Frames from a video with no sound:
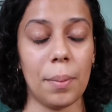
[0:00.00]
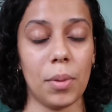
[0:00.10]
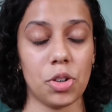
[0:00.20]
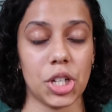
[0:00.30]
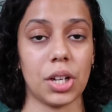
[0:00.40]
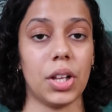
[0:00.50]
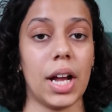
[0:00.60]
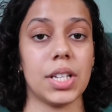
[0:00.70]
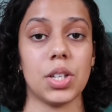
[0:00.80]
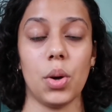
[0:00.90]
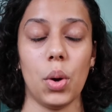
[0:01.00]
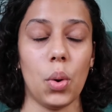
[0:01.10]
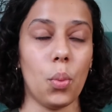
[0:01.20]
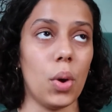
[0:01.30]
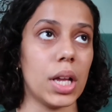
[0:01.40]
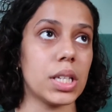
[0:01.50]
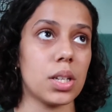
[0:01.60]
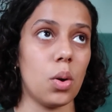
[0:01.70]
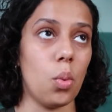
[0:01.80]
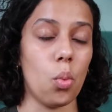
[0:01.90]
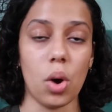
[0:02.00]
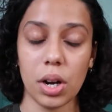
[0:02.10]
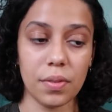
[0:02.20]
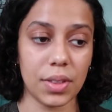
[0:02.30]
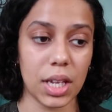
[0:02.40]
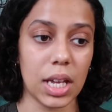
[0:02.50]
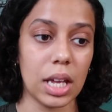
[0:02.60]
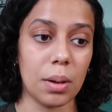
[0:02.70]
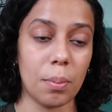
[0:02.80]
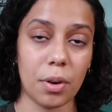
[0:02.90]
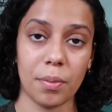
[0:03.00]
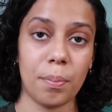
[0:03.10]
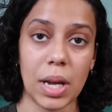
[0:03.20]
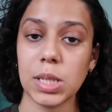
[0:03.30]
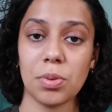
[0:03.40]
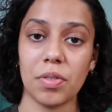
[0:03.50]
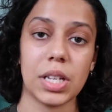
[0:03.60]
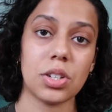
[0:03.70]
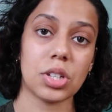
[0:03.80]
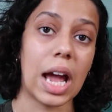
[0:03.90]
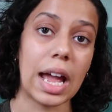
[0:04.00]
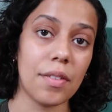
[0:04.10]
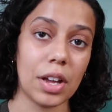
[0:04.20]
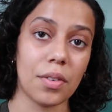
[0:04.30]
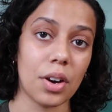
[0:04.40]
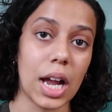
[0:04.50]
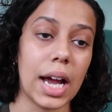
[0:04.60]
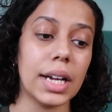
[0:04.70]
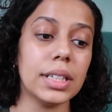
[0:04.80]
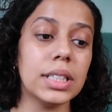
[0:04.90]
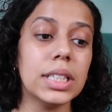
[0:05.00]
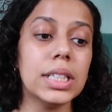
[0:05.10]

motion class was one of the best professors I've ever had.